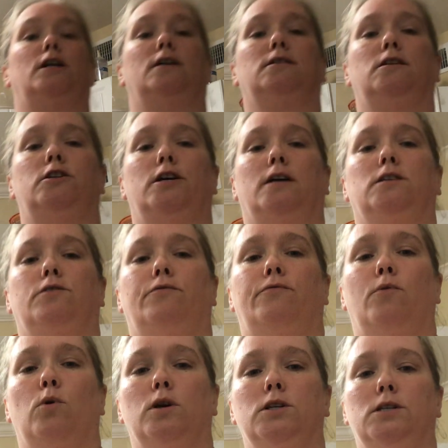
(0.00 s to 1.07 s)
does suggest
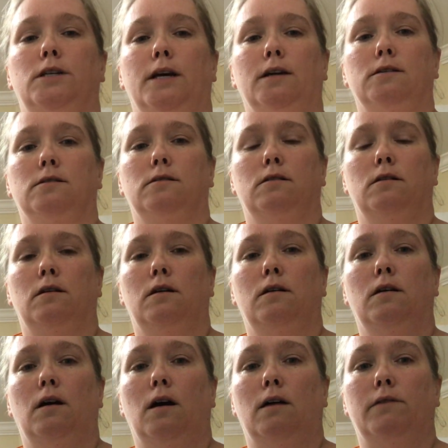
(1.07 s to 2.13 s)
4 sticks
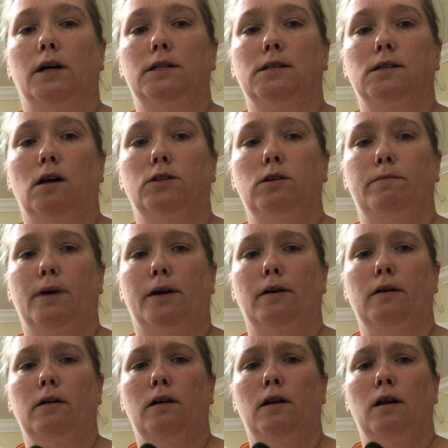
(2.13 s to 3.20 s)
of unsalted butter.